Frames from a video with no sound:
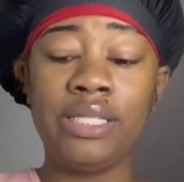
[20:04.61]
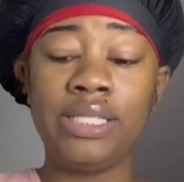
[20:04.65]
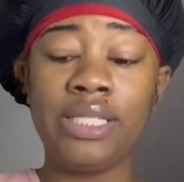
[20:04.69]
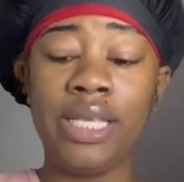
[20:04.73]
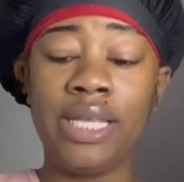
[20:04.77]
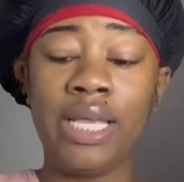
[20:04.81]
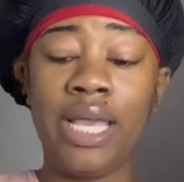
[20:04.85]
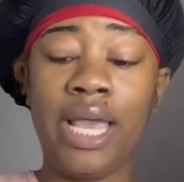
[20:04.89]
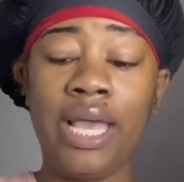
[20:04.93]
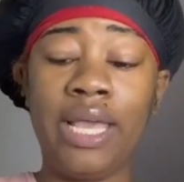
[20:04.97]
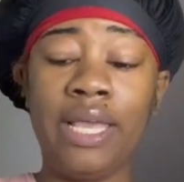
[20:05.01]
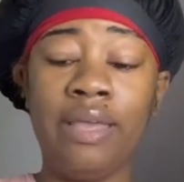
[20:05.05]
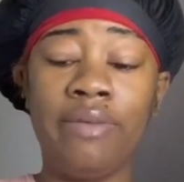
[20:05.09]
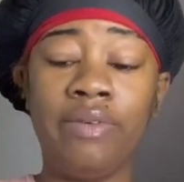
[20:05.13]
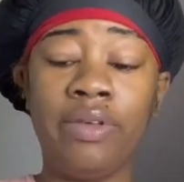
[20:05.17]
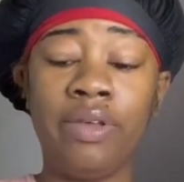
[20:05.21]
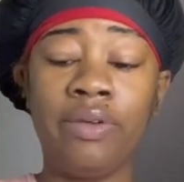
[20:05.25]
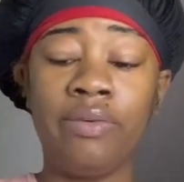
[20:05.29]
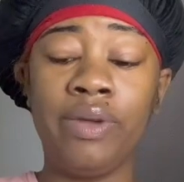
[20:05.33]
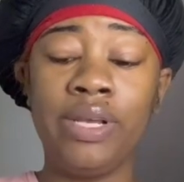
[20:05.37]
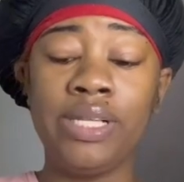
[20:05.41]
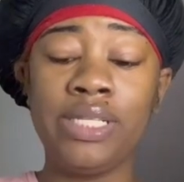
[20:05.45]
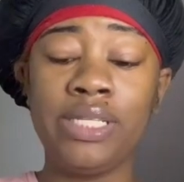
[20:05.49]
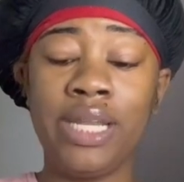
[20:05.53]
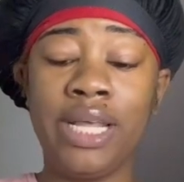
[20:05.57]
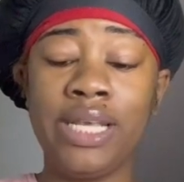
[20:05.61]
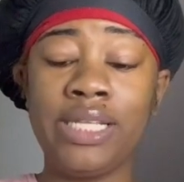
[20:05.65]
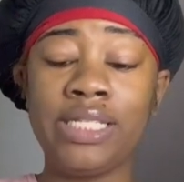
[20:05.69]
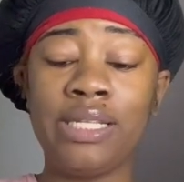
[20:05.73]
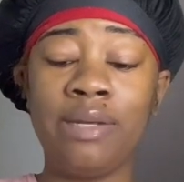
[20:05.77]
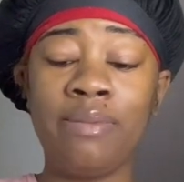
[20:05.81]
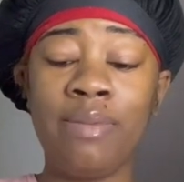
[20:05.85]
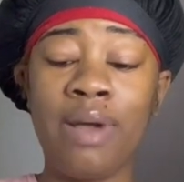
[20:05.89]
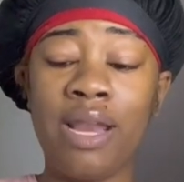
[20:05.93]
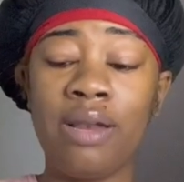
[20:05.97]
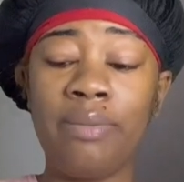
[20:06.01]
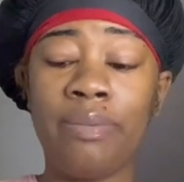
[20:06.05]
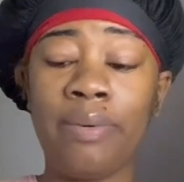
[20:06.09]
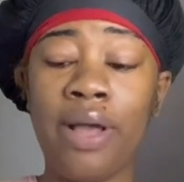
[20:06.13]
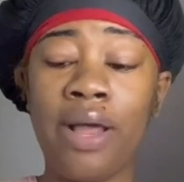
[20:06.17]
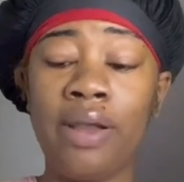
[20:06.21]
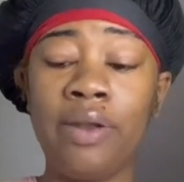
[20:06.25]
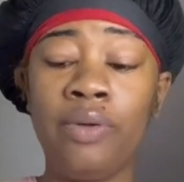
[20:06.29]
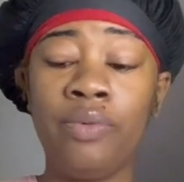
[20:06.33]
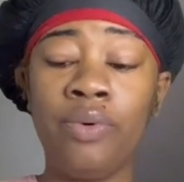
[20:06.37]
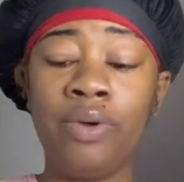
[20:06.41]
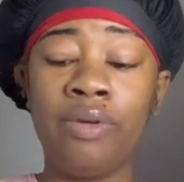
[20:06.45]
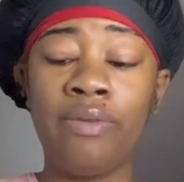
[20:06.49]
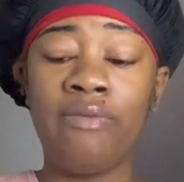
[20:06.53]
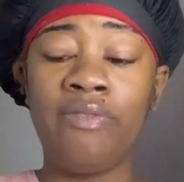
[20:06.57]
Take it however it resonates. Somebody probably
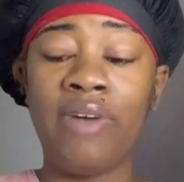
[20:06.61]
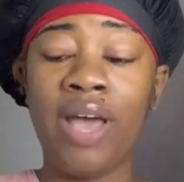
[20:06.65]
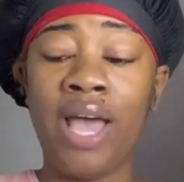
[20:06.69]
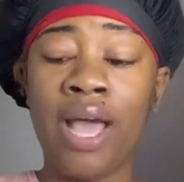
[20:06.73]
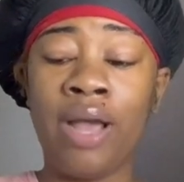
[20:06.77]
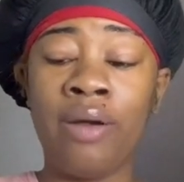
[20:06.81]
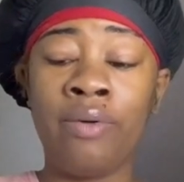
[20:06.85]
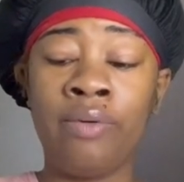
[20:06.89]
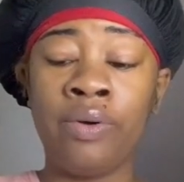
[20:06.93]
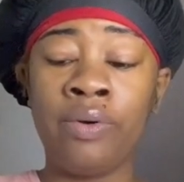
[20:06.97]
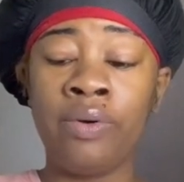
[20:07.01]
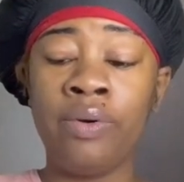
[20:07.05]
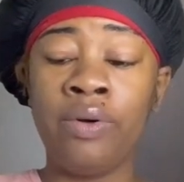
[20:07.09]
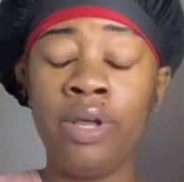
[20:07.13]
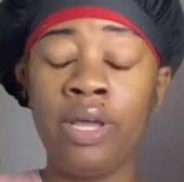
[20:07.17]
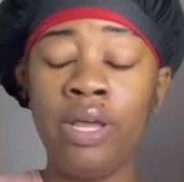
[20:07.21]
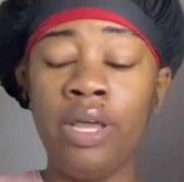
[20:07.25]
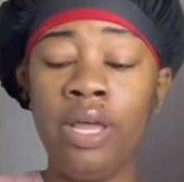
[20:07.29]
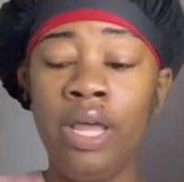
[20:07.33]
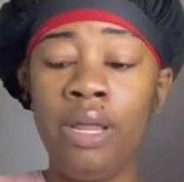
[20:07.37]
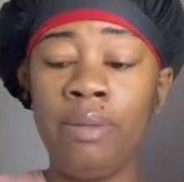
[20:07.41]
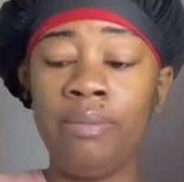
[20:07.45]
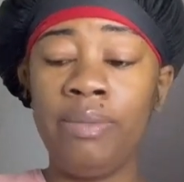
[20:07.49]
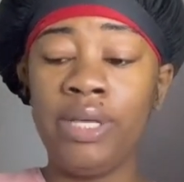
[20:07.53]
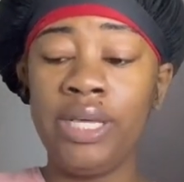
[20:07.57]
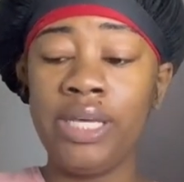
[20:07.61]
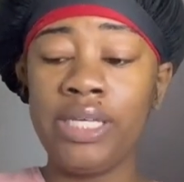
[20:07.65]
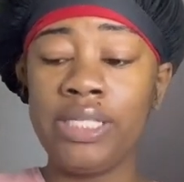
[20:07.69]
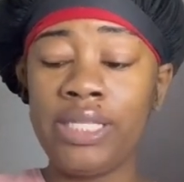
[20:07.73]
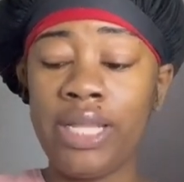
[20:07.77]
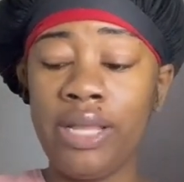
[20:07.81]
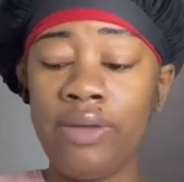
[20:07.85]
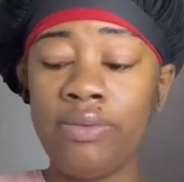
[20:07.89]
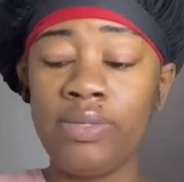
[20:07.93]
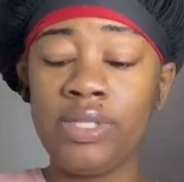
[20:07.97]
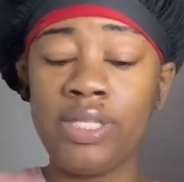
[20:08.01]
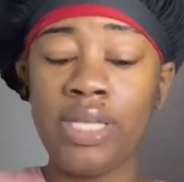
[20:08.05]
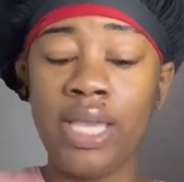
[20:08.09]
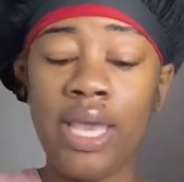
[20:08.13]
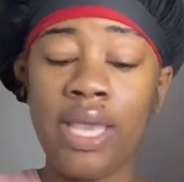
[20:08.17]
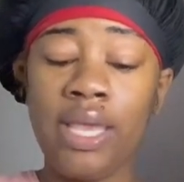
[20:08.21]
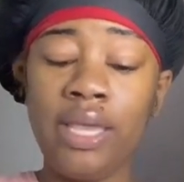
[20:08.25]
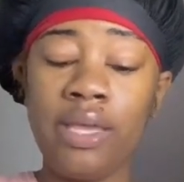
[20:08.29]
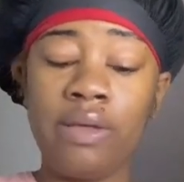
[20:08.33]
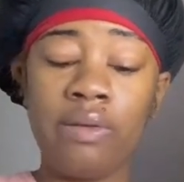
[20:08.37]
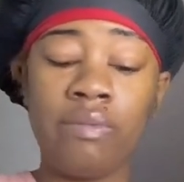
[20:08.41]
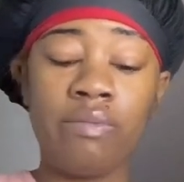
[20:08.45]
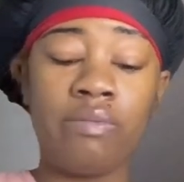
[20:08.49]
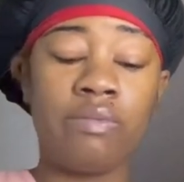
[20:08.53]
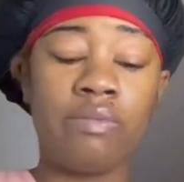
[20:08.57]
went viral because they was gay.